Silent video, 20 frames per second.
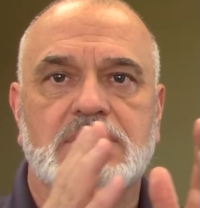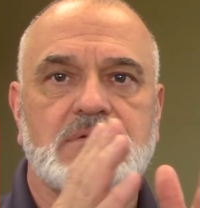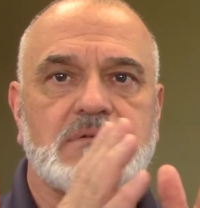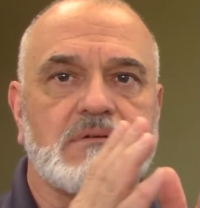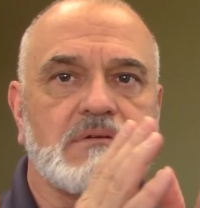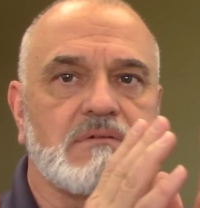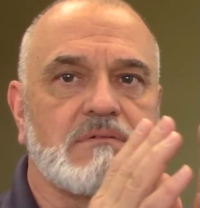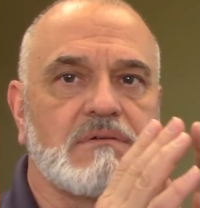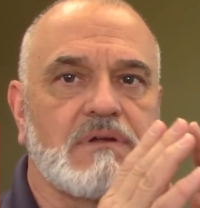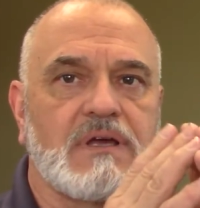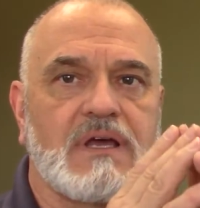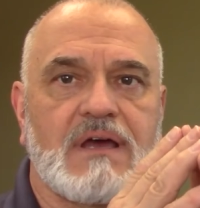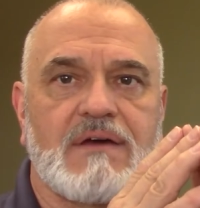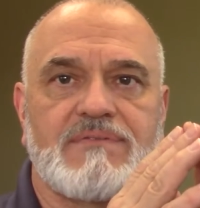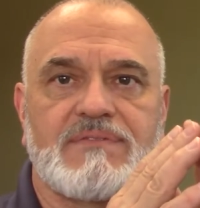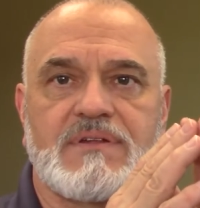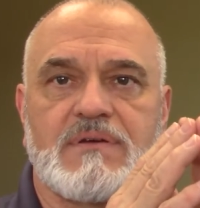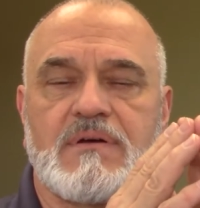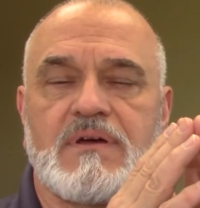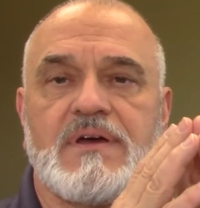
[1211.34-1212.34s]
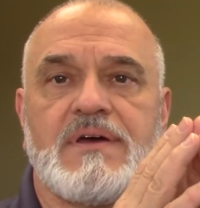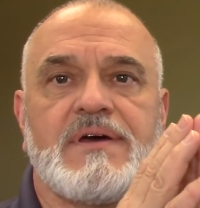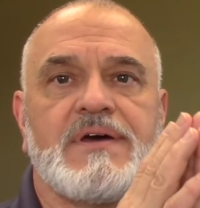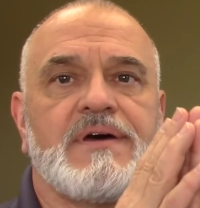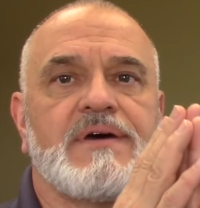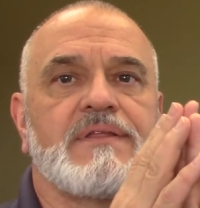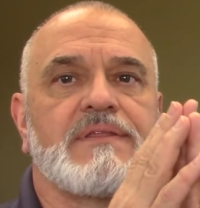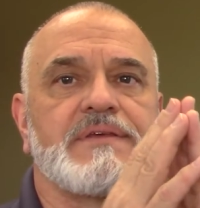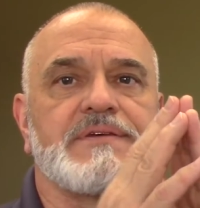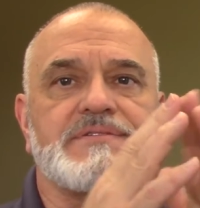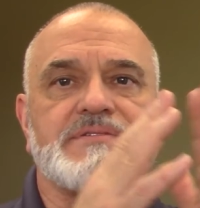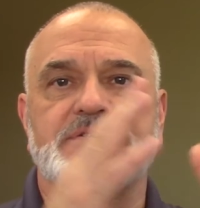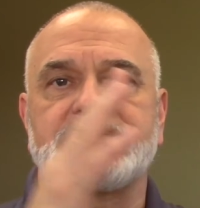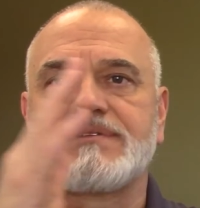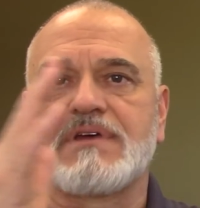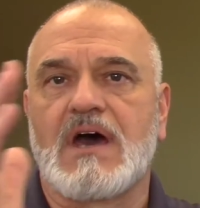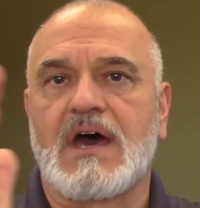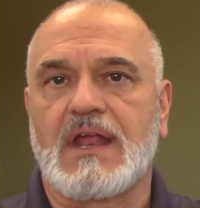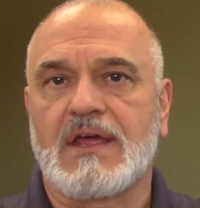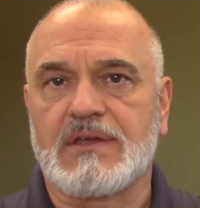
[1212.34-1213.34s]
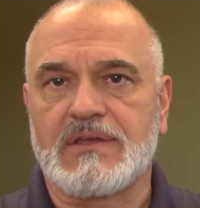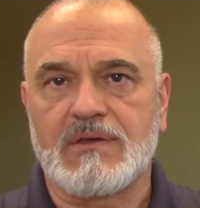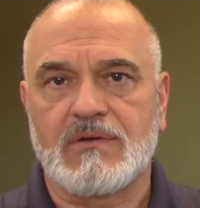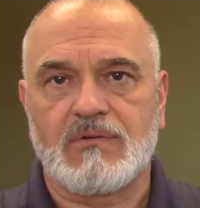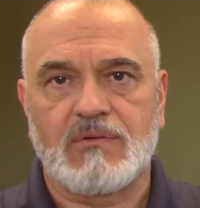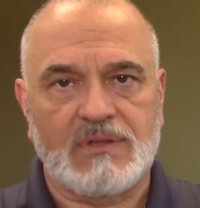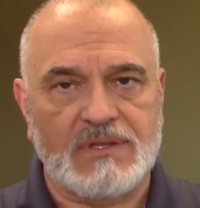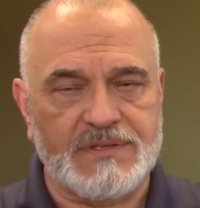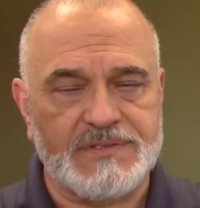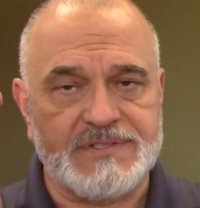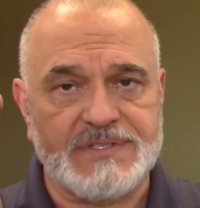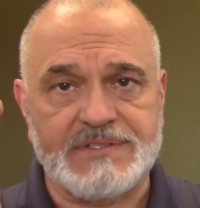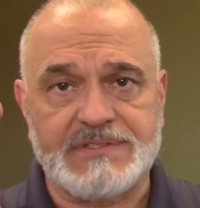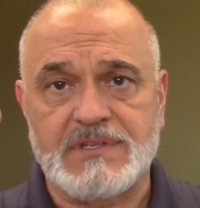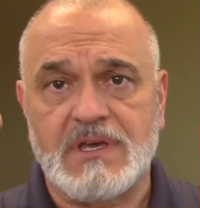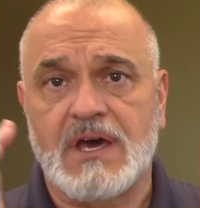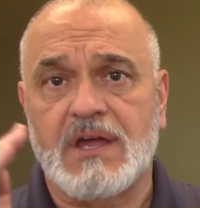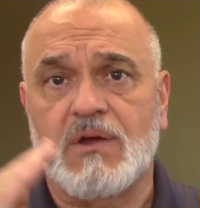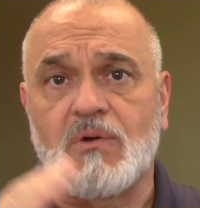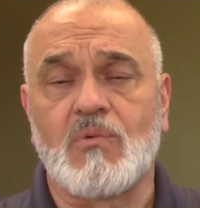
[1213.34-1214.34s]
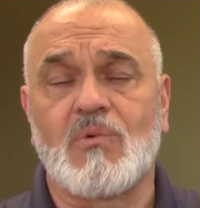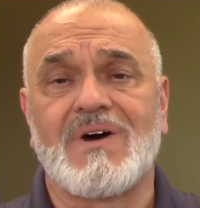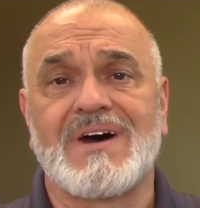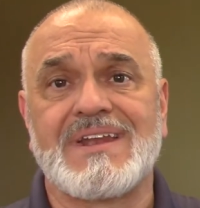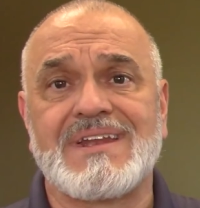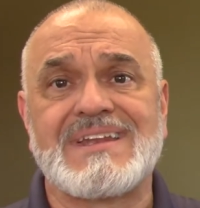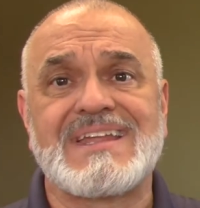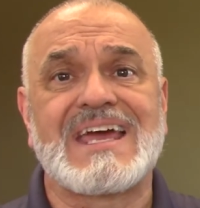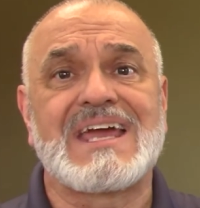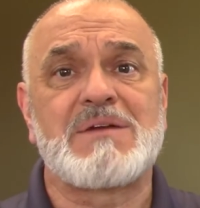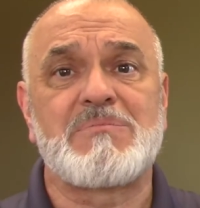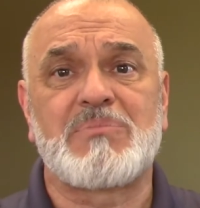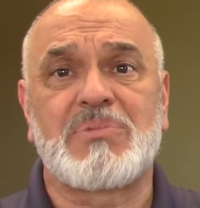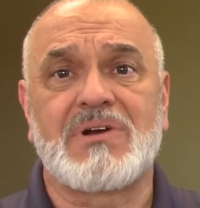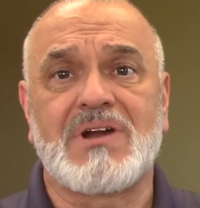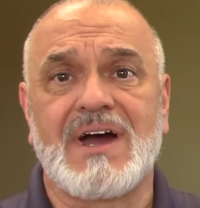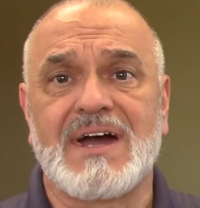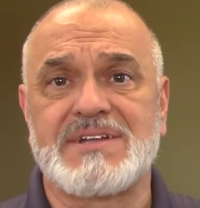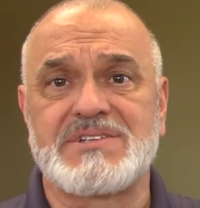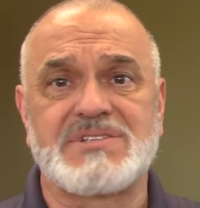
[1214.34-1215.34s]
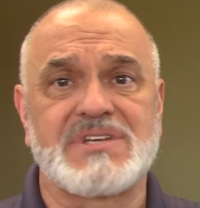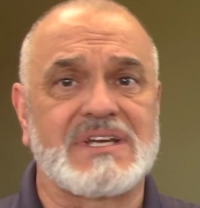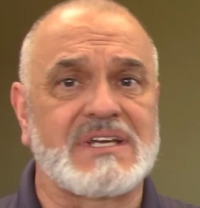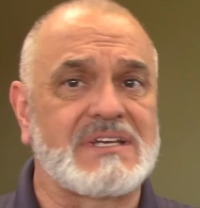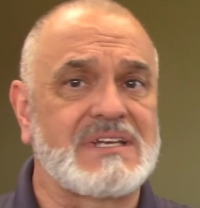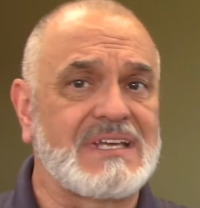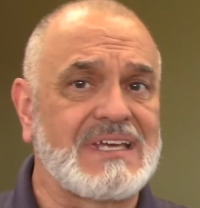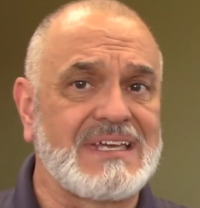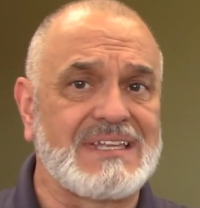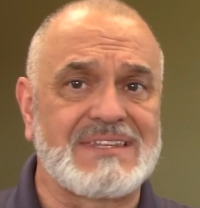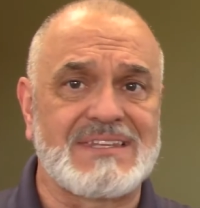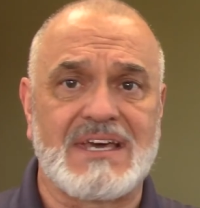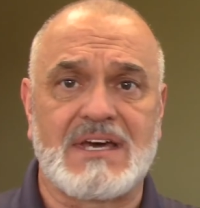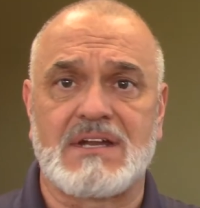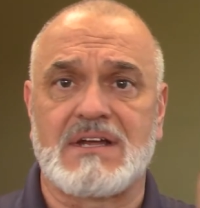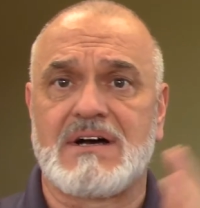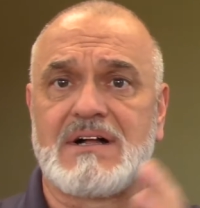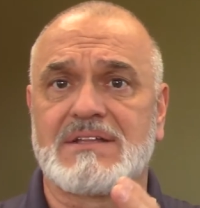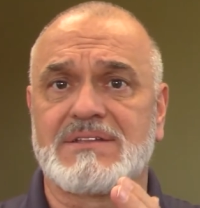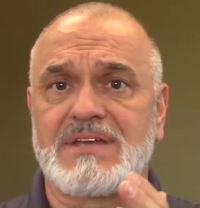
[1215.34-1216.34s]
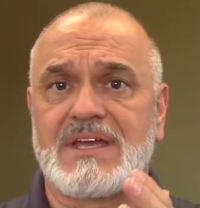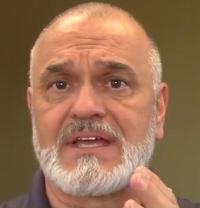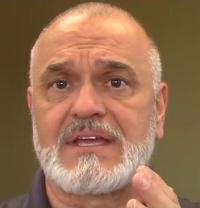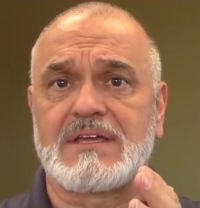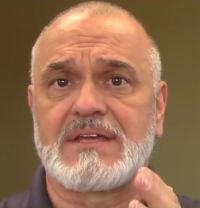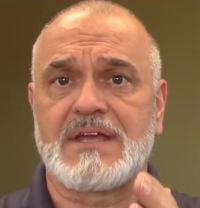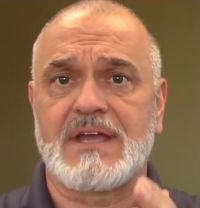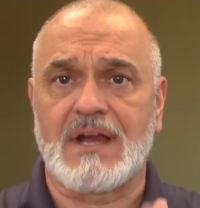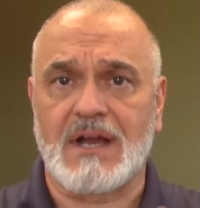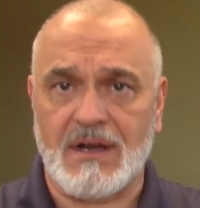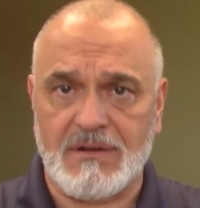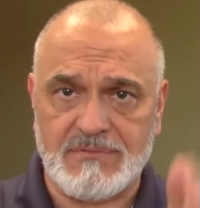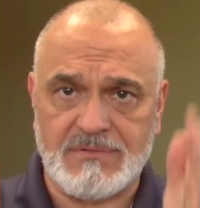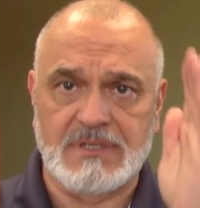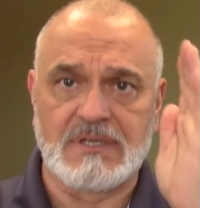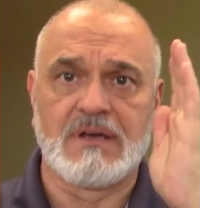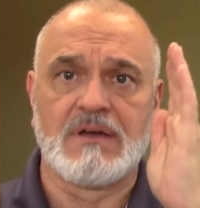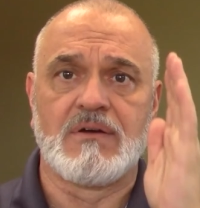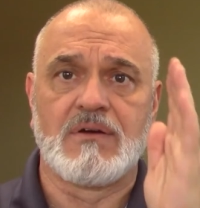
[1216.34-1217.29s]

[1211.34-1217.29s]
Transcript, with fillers: Don't have to this is not a this is not a one-day project to get that all taken care of.